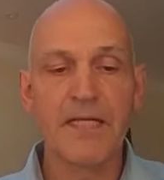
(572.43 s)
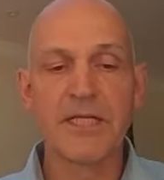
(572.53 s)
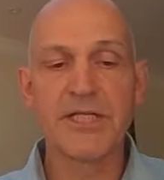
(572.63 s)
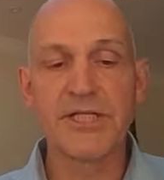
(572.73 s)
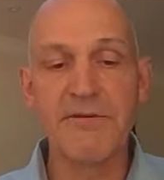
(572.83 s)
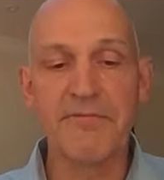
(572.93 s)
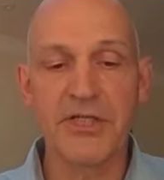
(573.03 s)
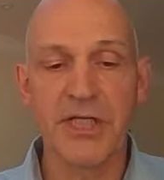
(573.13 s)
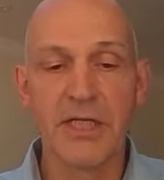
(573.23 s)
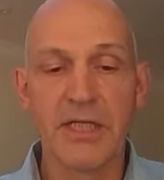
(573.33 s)
Sea
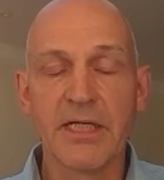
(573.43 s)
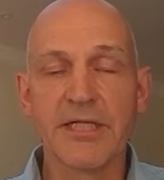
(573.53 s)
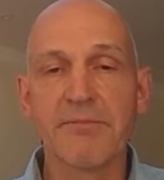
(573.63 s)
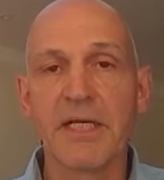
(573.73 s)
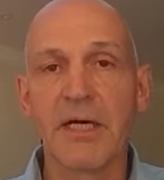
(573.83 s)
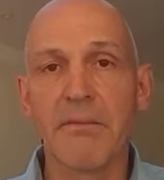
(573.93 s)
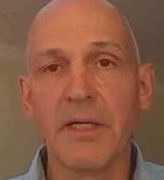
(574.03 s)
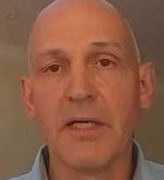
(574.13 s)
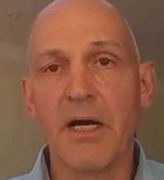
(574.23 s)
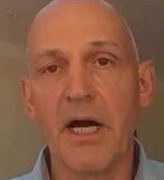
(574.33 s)
fishing has
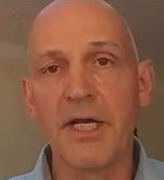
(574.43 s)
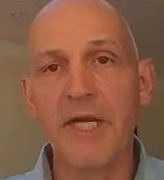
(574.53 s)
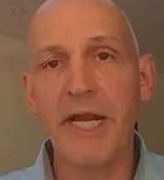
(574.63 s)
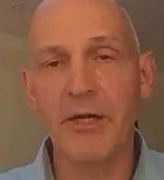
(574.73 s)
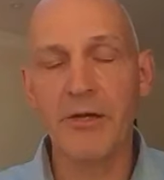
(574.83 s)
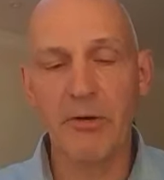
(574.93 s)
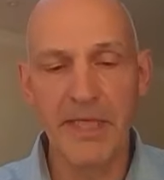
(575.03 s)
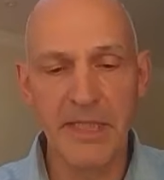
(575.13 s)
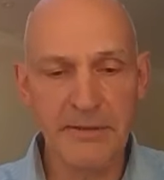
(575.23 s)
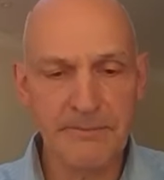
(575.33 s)
become uneconomic.